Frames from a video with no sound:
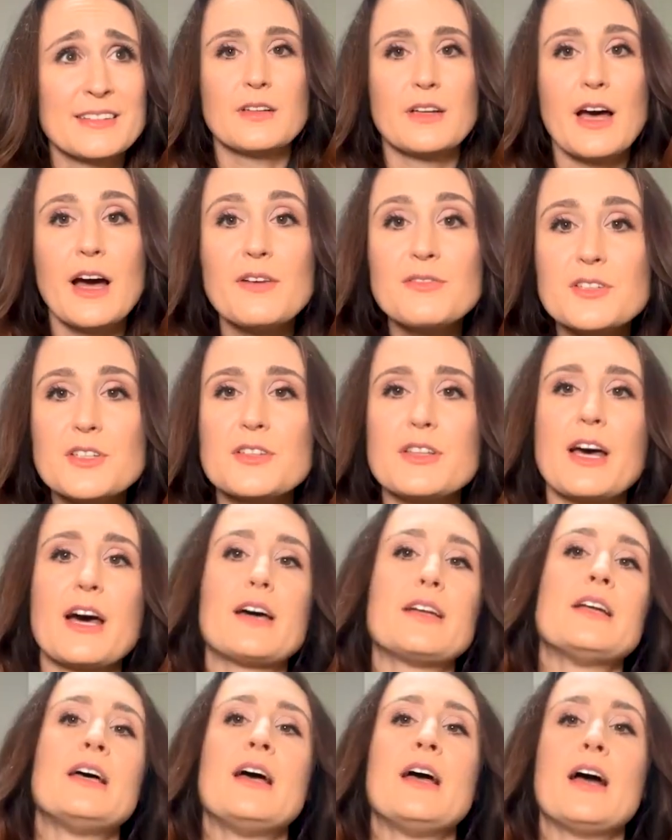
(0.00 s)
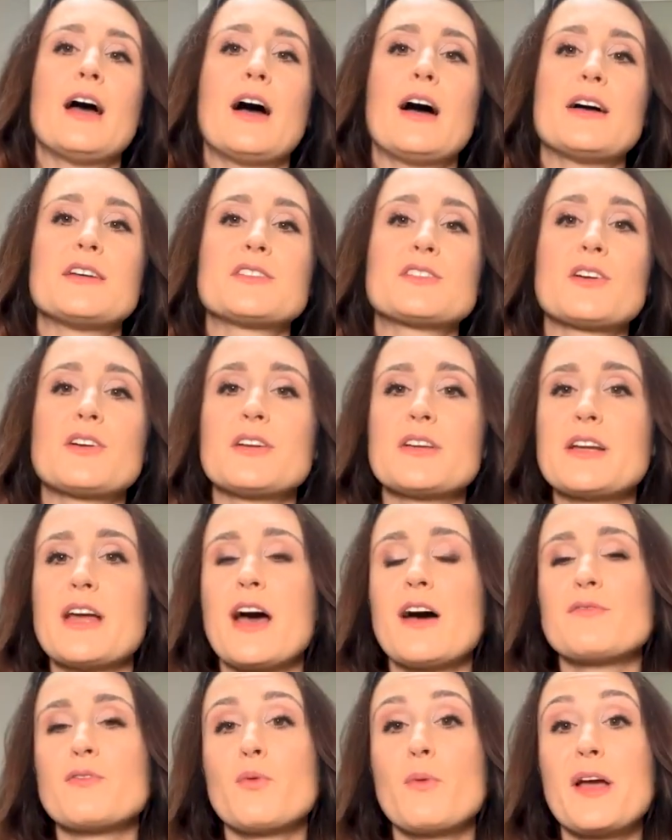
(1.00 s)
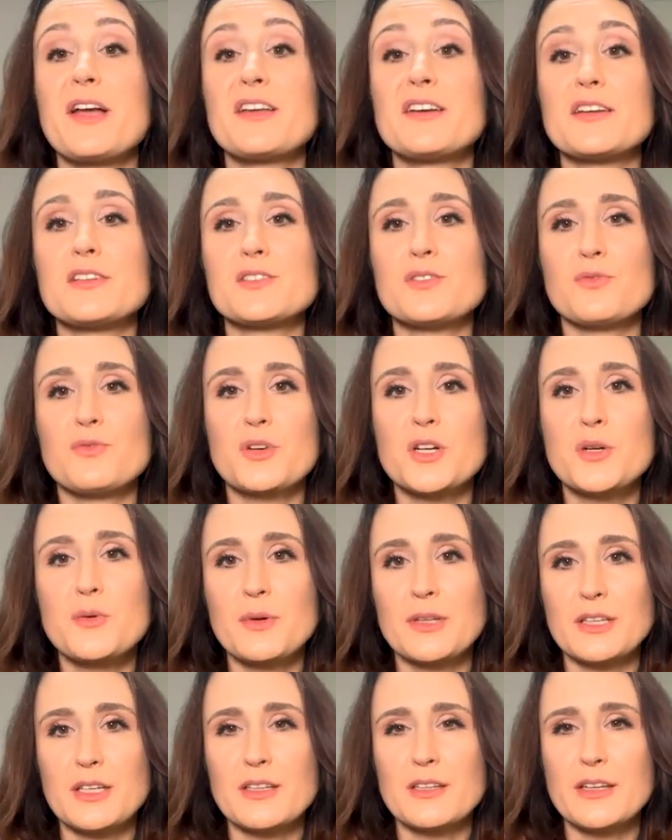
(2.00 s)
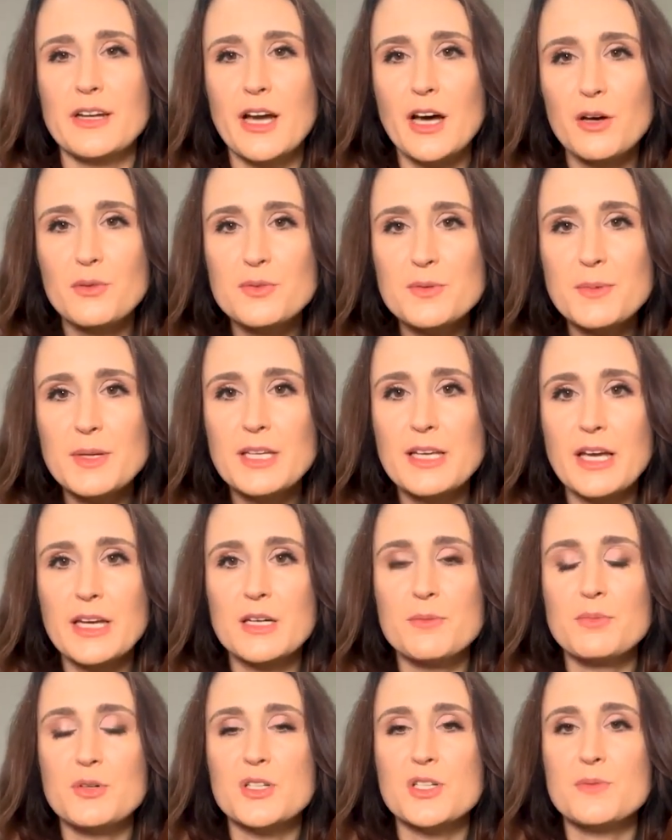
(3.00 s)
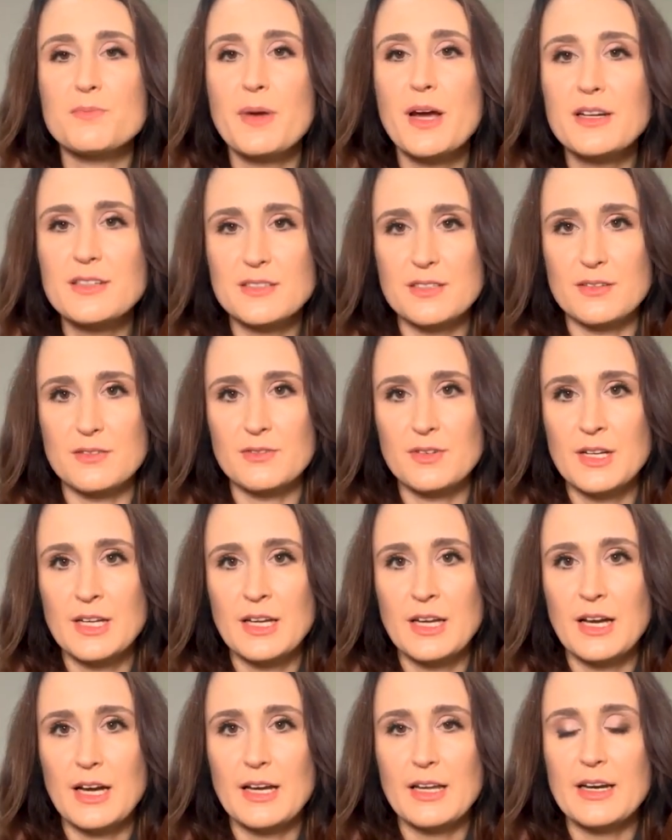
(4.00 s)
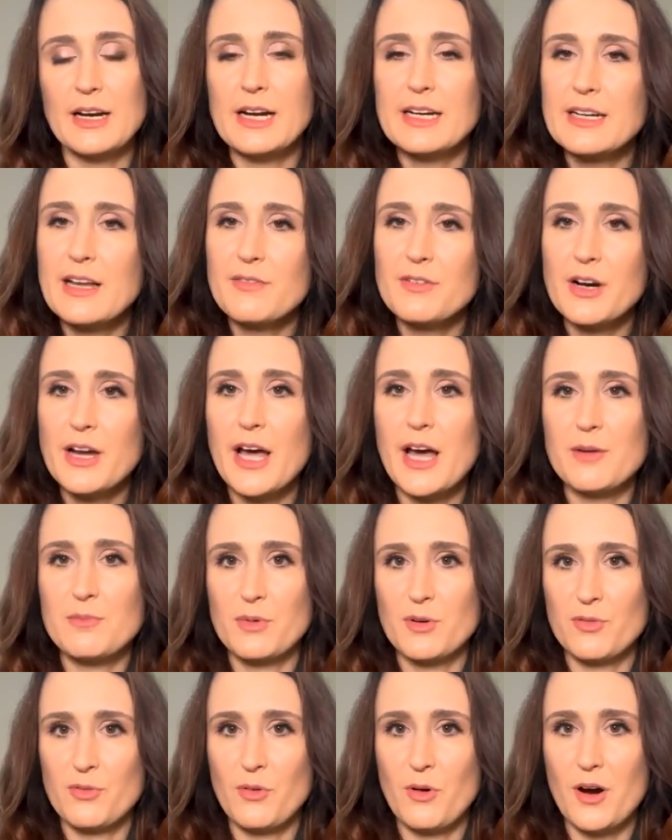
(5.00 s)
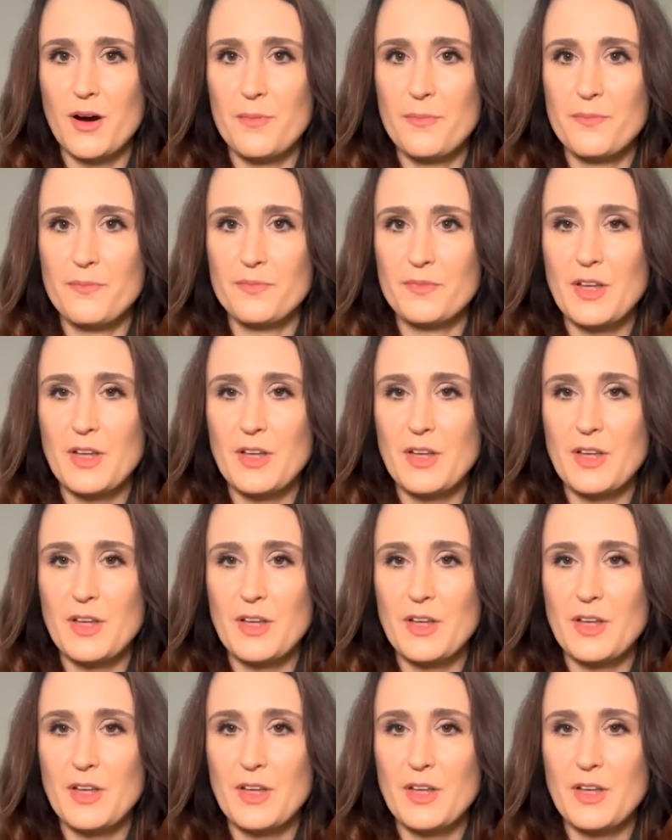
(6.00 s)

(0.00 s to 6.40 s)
After that, I started to have awakenings frequently that helped me gain a perspective that I would never had before.